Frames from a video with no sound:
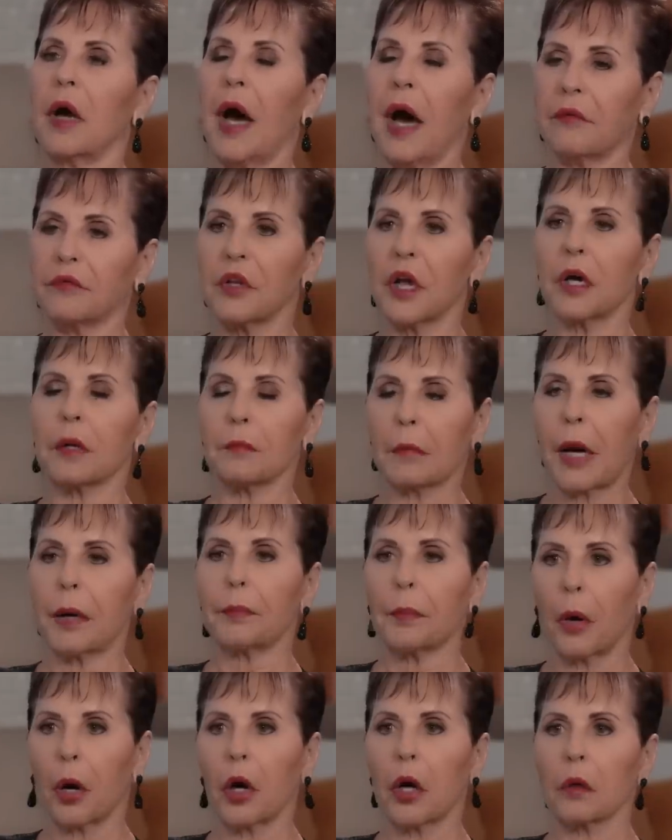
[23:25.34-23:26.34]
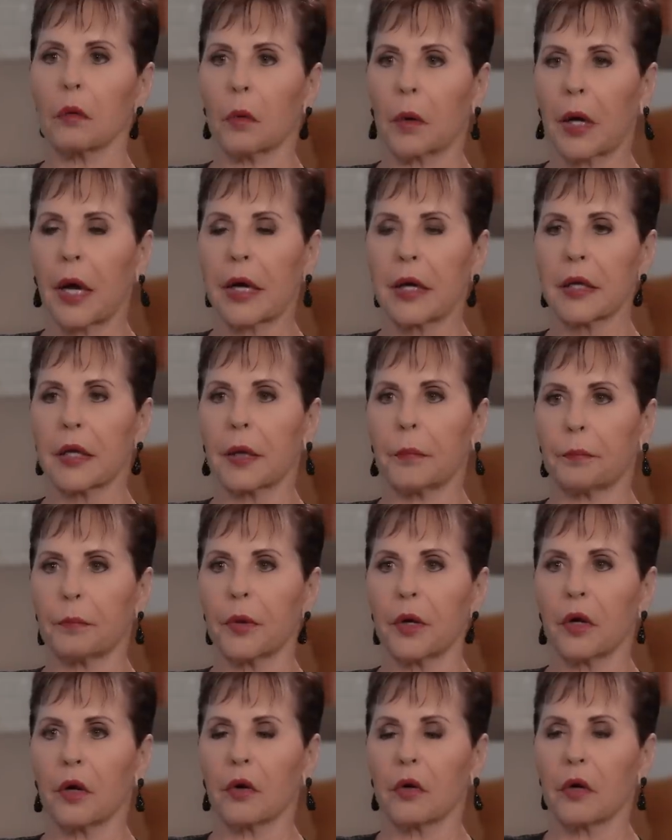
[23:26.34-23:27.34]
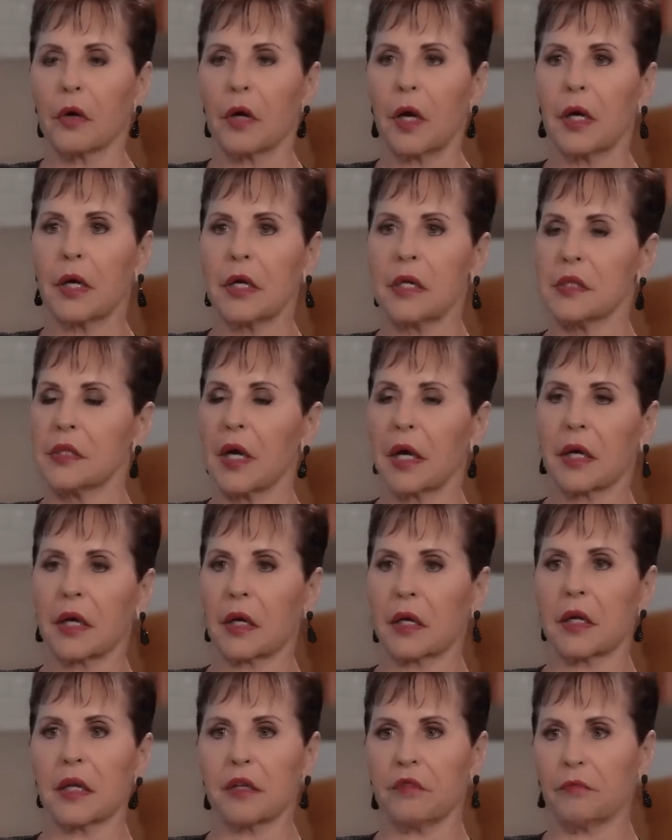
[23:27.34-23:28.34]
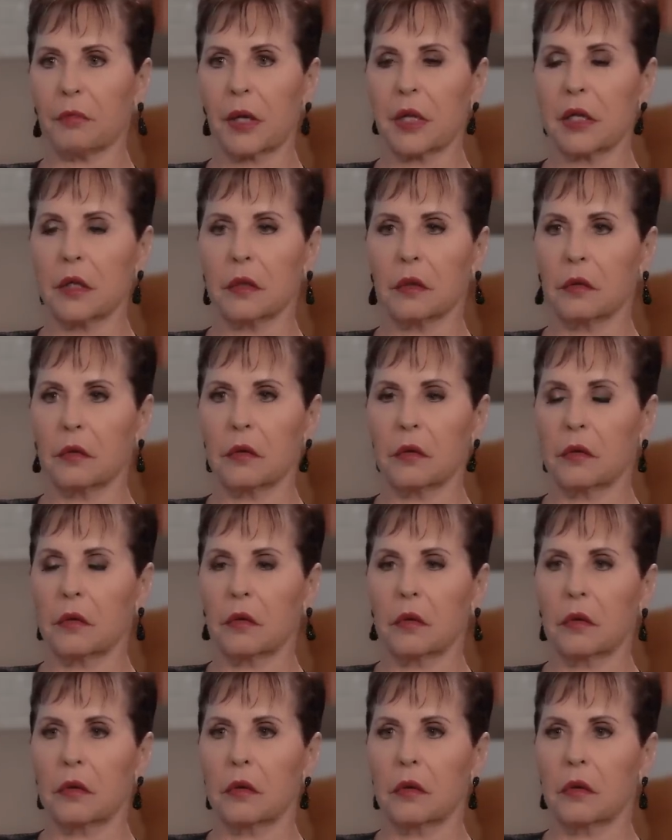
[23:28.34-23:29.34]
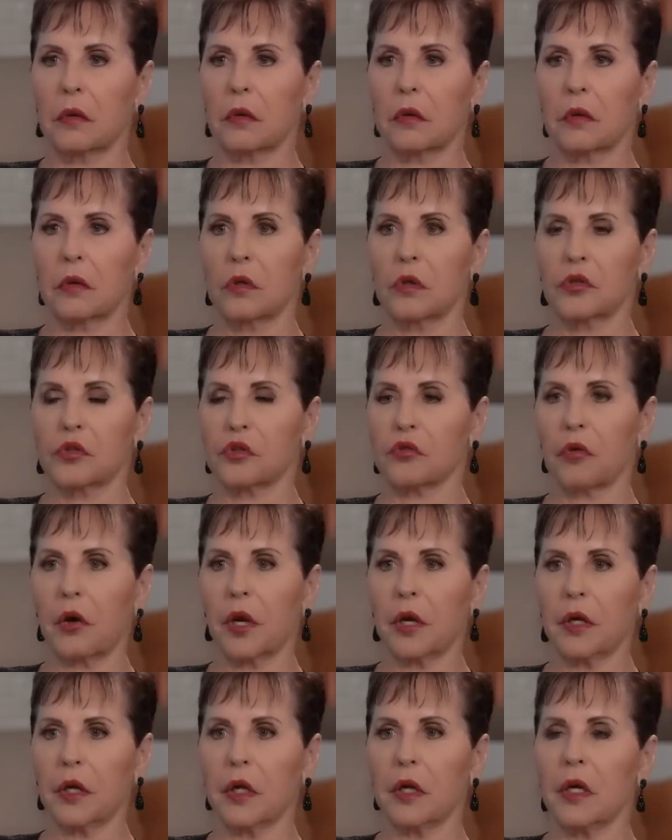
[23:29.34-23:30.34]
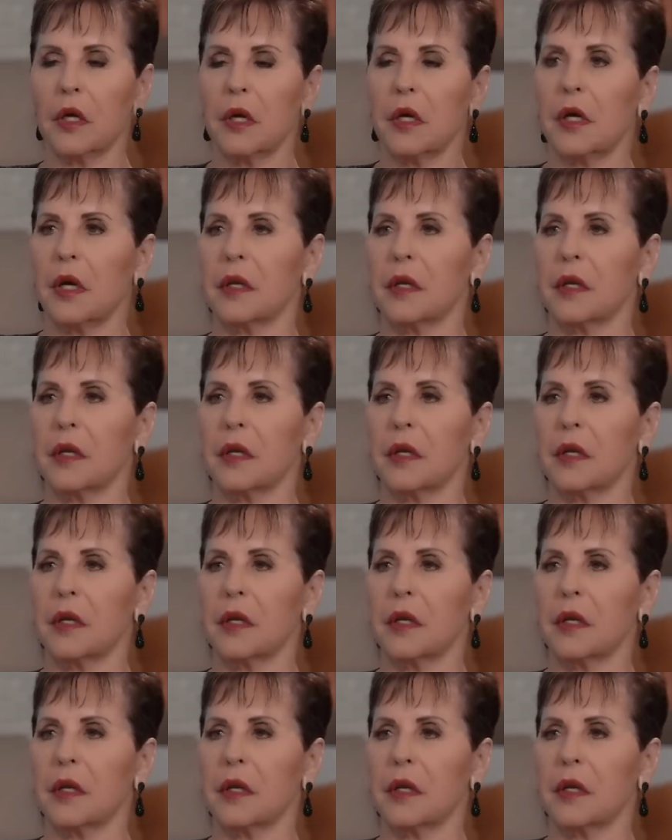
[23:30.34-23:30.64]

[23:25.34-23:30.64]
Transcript: I've done my part when I get up there, and he's not going to leave me stranded.